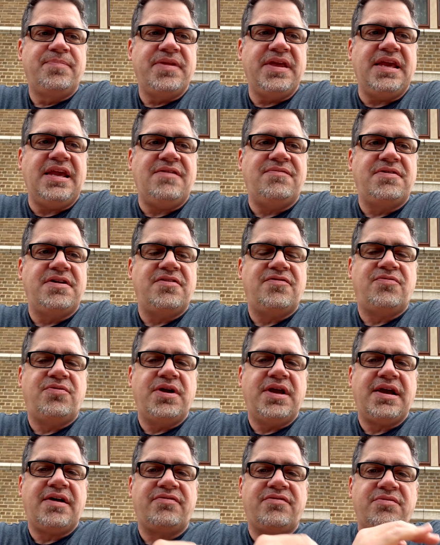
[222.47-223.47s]
even if we
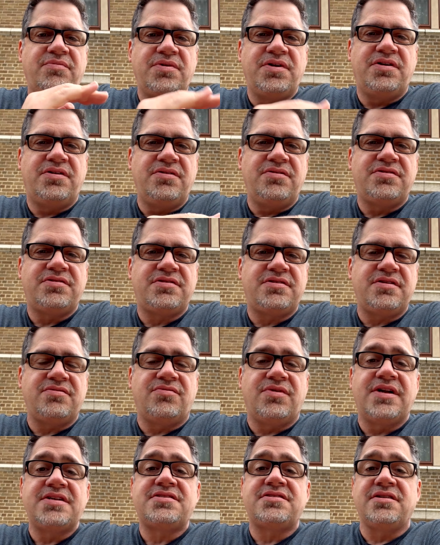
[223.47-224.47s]
have to reduce the
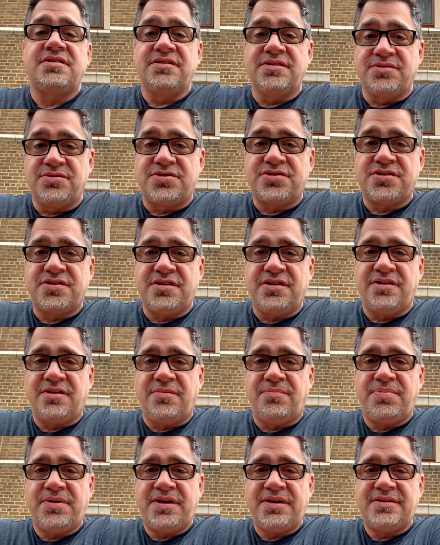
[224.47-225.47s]
resolution a little
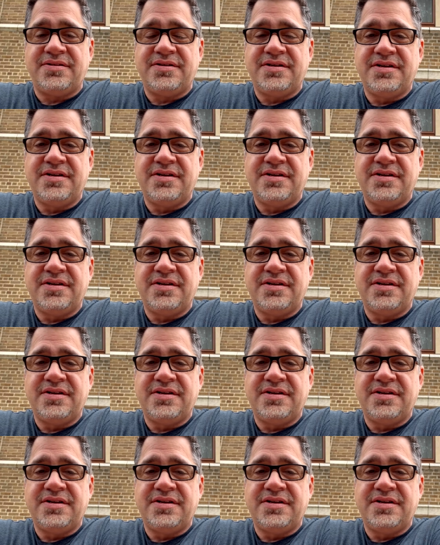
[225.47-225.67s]
bit.